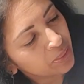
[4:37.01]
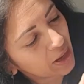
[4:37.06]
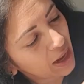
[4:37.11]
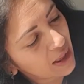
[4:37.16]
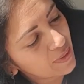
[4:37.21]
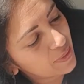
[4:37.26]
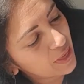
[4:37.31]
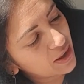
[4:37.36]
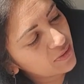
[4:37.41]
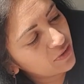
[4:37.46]

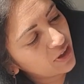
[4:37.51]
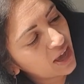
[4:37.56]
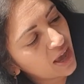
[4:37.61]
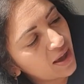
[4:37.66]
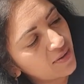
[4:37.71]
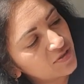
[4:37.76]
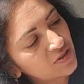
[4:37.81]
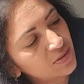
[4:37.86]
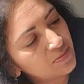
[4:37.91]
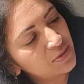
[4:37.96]
And then we
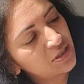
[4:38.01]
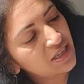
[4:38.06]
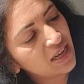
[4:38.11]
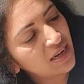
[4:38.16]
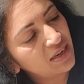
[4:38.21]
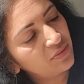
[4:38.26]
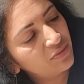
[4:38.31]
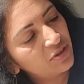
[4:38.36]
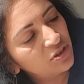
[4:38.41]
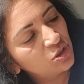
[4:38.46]
have some
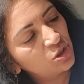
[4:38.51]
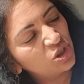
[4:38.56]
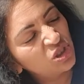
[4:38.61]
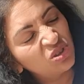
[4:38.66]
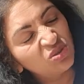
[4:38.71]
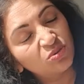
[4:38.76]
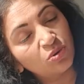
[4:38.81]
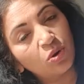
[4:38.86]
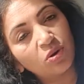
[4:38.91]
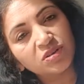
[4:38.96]

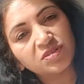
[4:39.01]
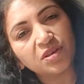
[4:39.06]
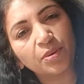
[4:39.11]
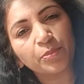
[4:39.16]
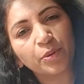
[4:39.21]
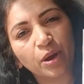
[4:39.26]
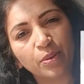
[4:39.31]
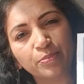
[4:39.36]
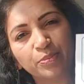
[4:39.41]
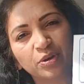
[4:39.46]
television or
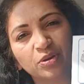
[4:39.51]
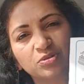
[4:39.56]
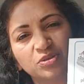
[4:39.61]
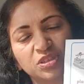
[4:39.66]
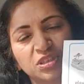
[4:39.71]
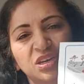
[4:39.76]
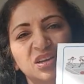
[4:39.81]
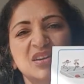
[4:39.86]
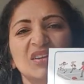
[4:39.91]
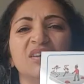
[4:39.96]
some
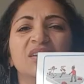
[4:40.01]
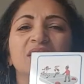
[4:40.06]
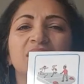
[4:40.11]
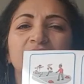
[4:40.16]
computer,